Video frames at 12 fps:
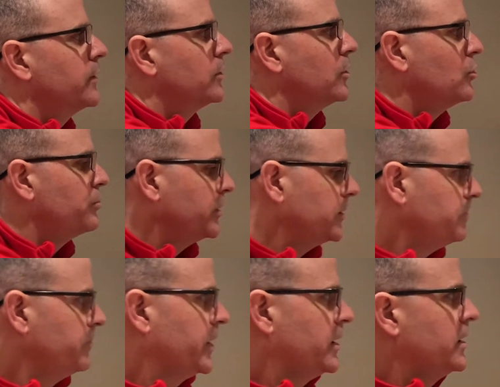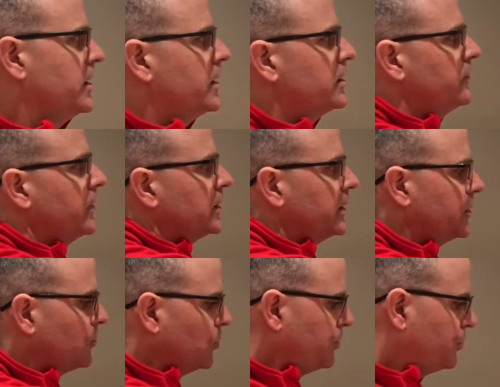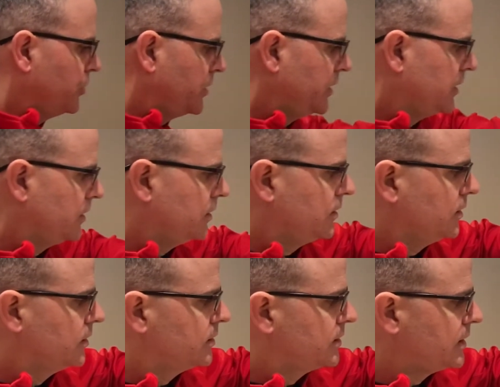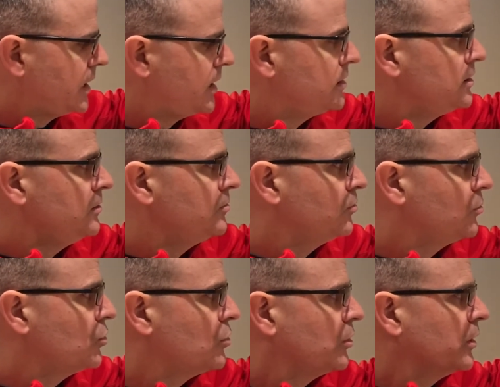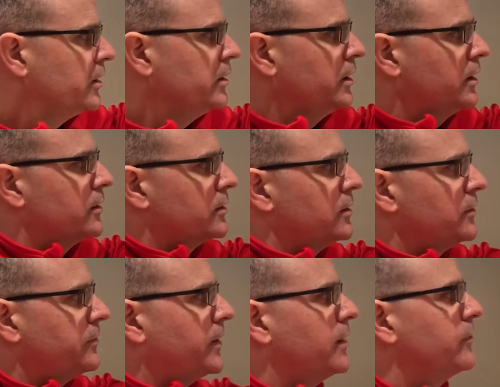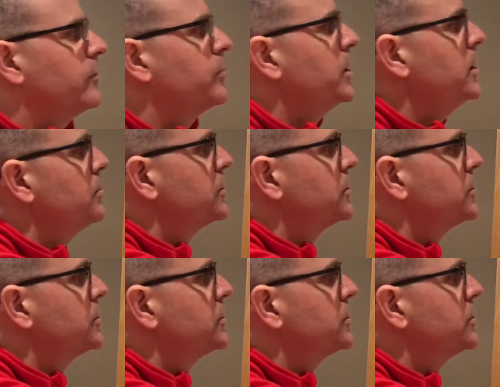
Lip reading: will open, and the ventilator will put in 10 more than the 5 of PEEP.